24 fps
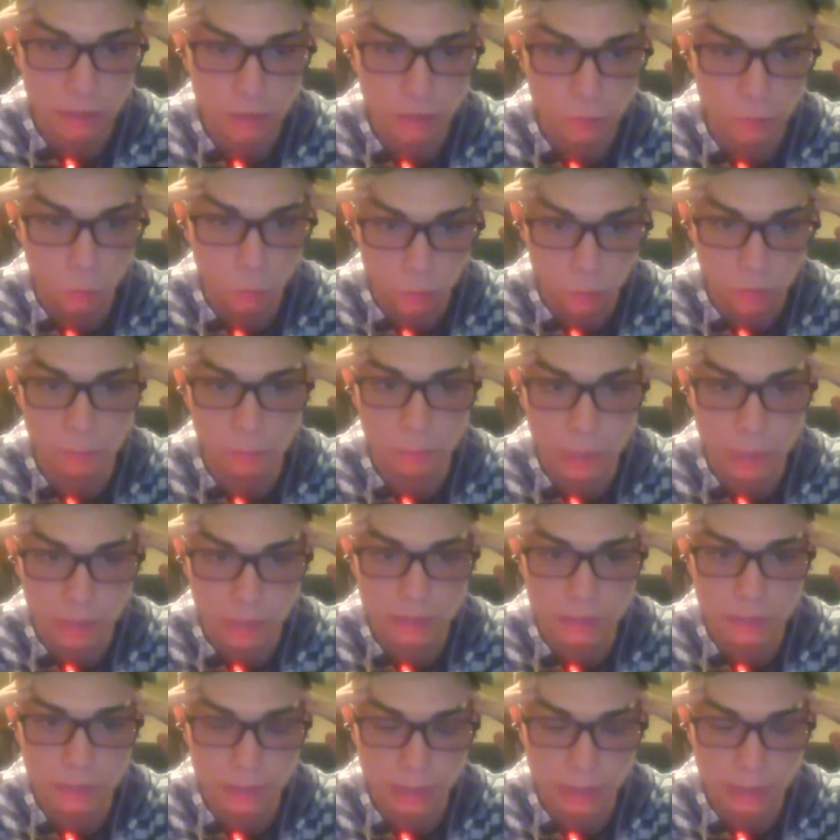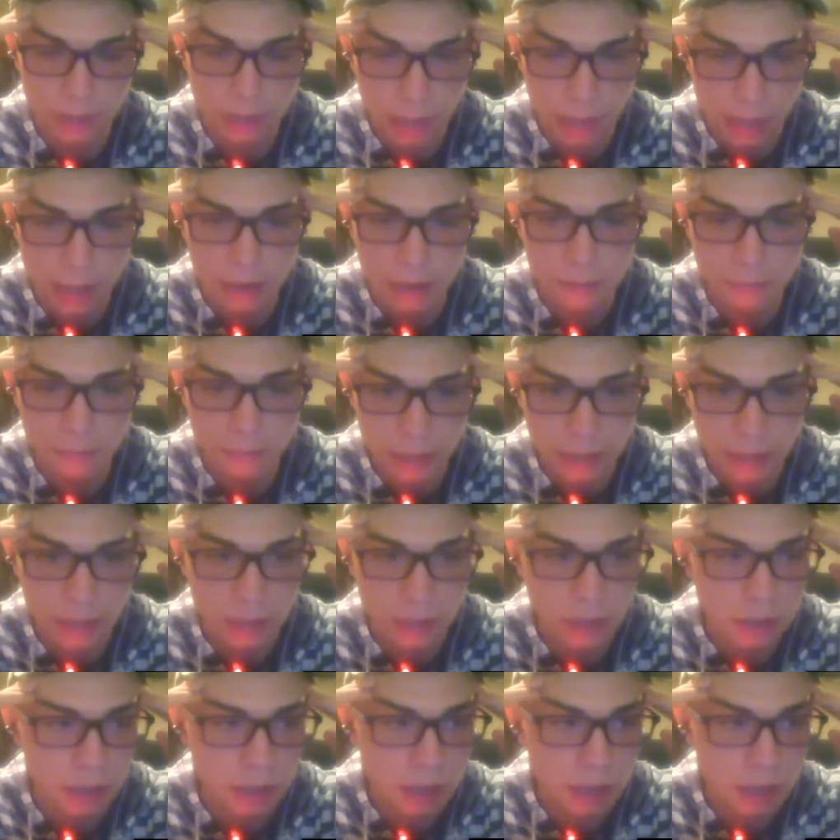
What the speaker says: world beaters that they can be.